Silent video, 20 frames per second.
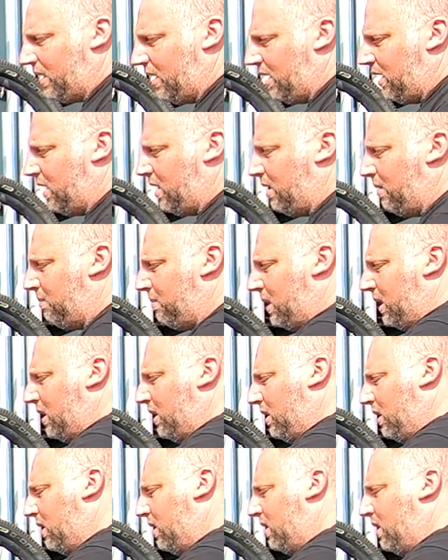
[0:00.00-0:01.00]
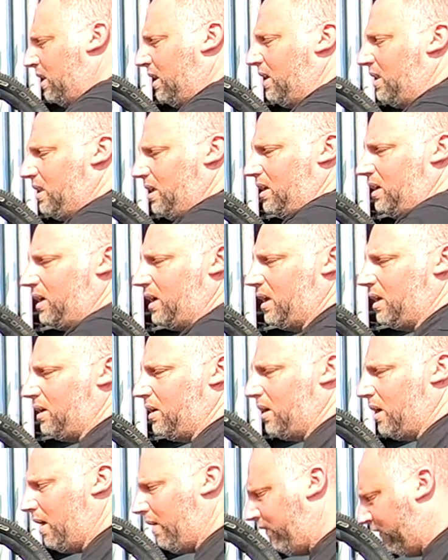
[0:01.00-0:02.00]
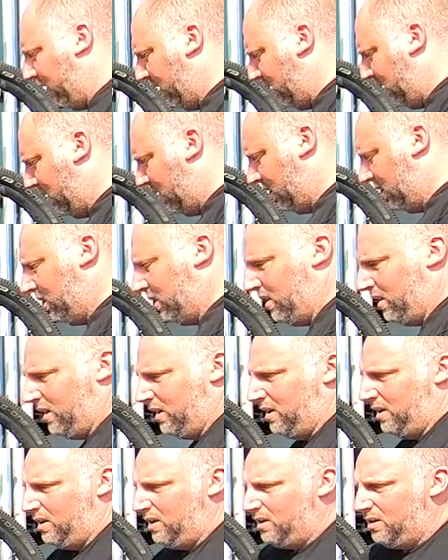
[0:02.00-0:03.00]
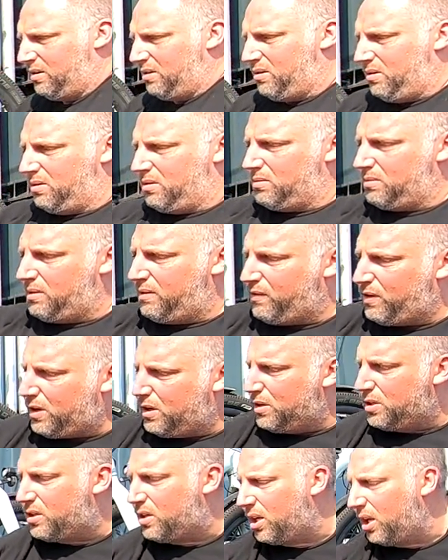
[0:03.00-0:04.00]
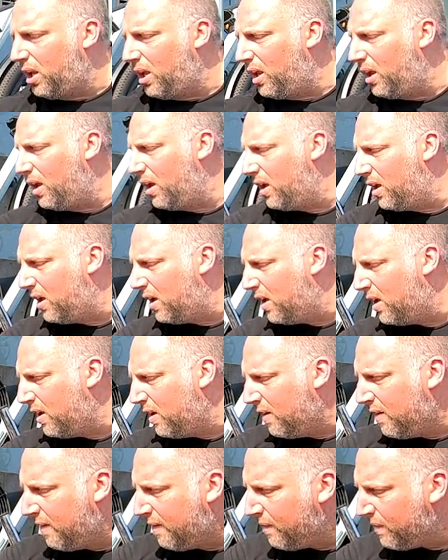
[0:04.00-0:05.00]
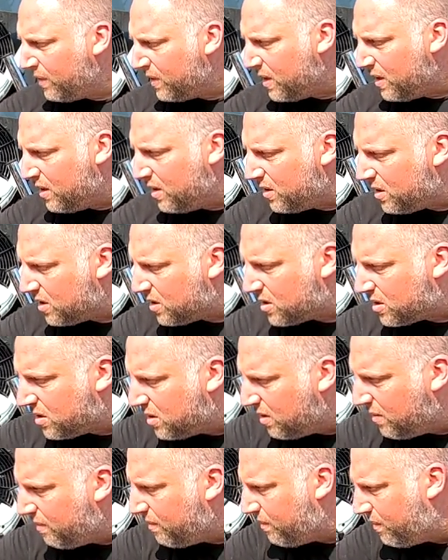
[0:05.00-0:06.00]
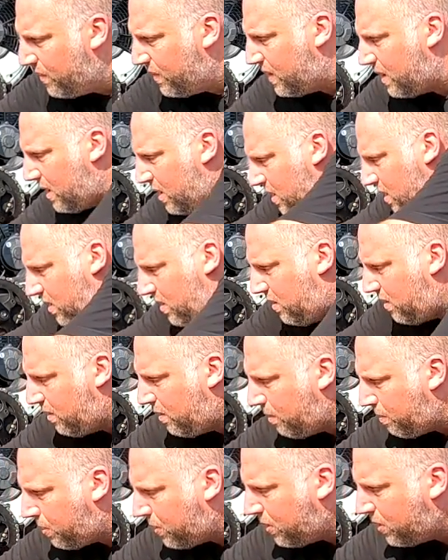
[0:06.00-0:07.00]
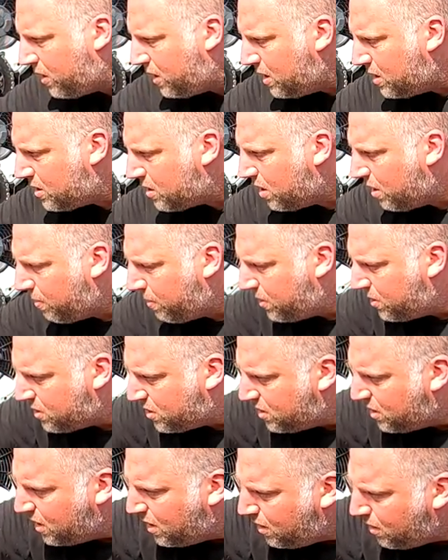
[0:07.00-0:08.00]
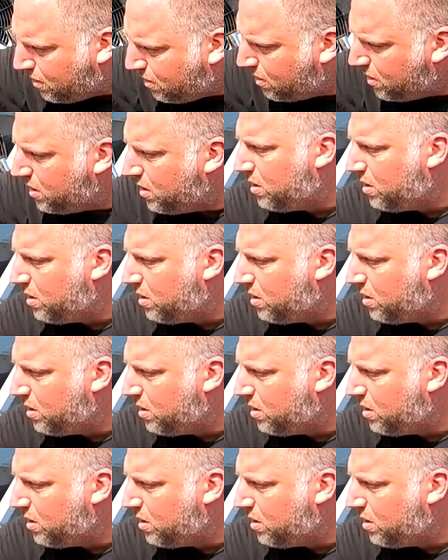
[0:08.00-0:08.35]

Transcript: um, and then to get it off you do the reverse you just pull this, push it out.